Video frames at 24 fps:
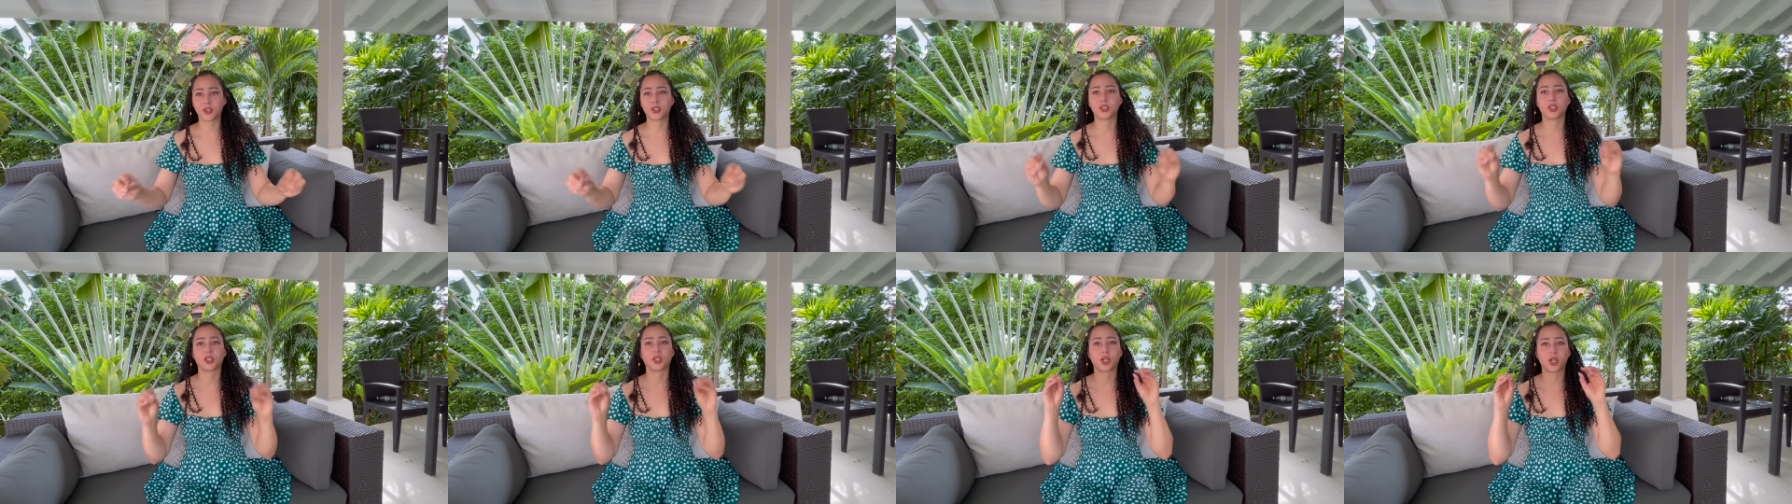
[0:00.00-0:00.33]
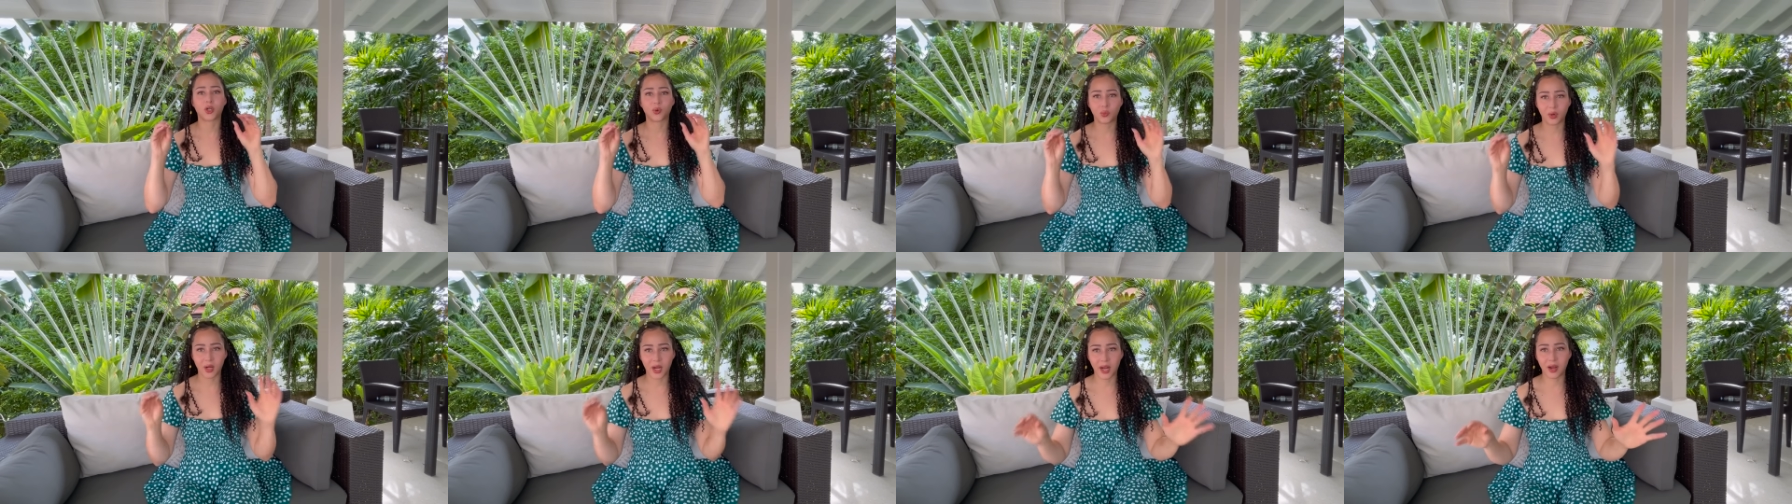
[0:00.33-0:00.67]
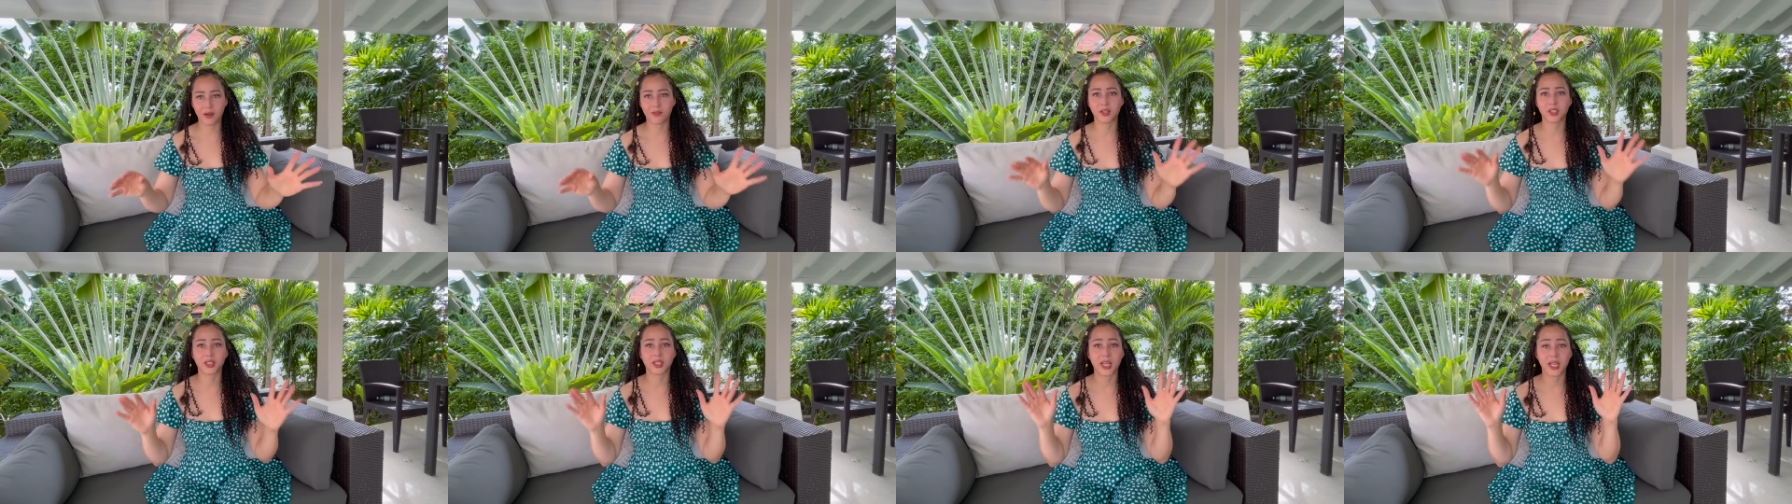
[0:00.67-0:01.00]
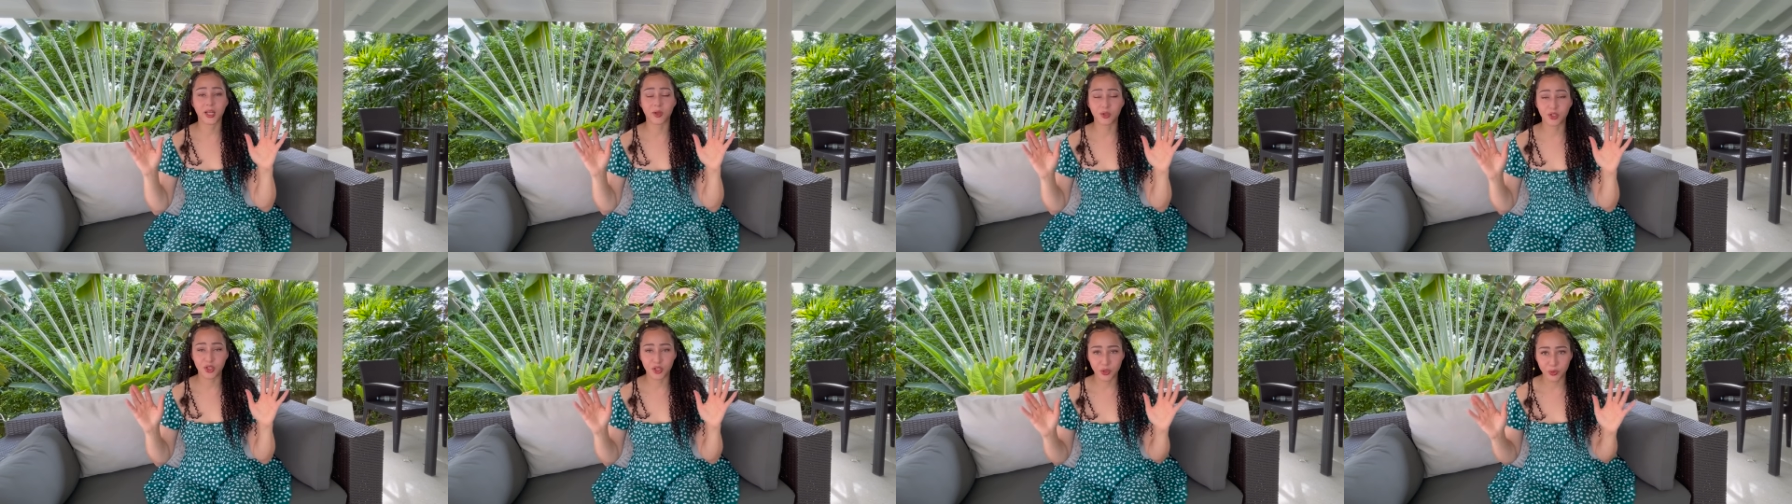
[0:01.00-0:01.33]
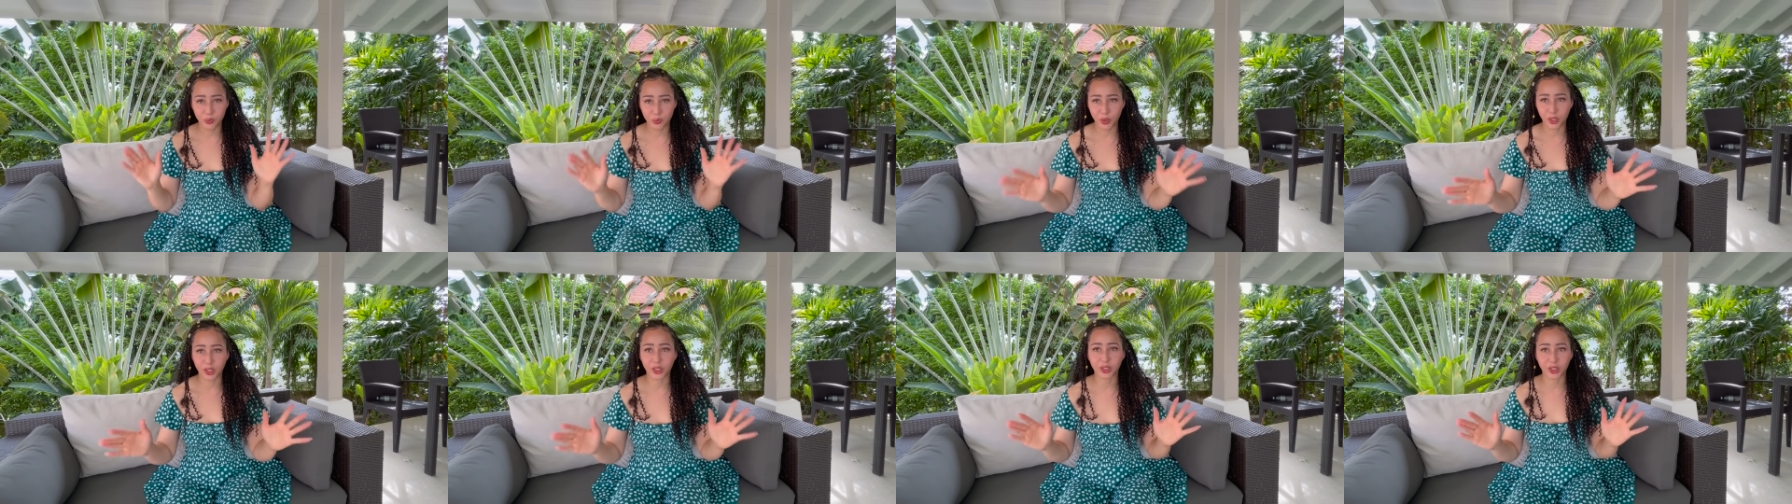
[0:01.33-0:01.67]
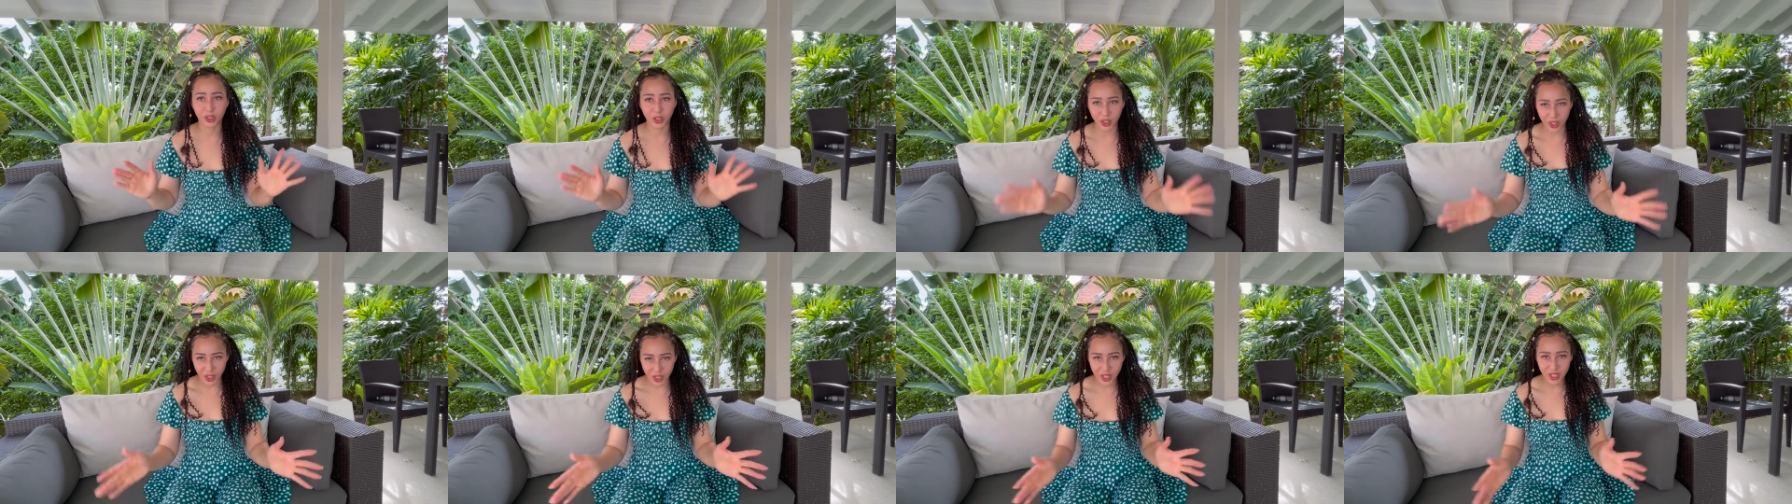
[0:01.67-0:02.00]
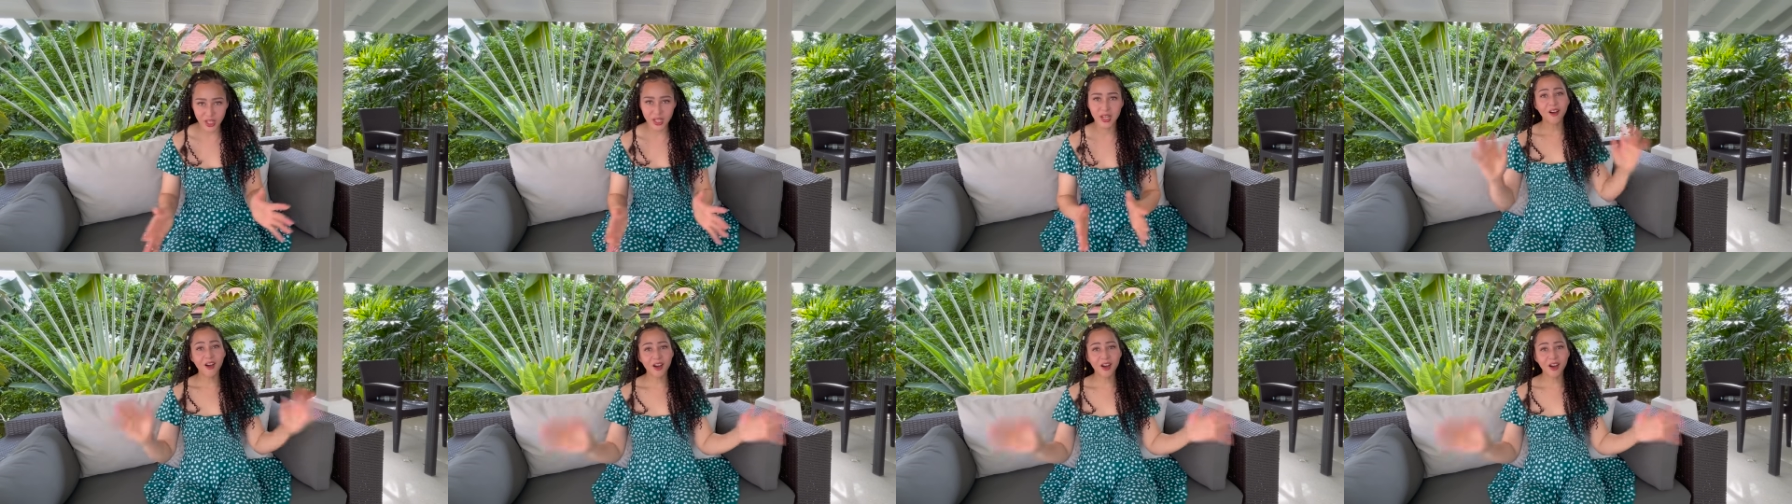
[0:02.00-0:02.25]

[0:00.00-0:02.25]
to learn whatever language you want to learn.